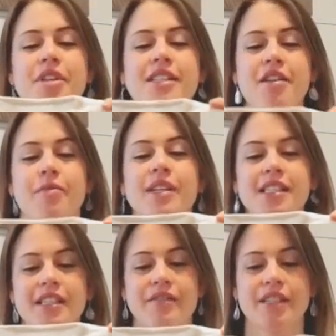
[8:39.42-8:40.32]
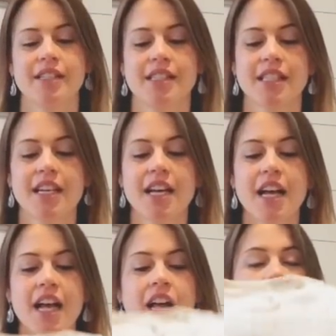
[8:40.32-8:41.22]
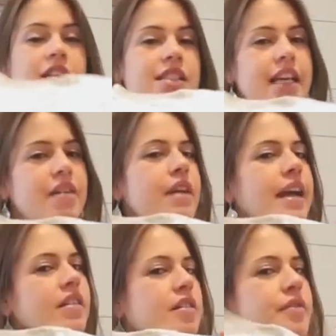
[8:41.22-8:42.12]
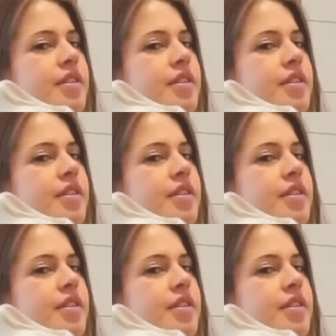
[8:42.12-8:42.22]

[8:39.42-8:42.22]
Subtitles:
gonna tell, what's the difference? Looks like a regular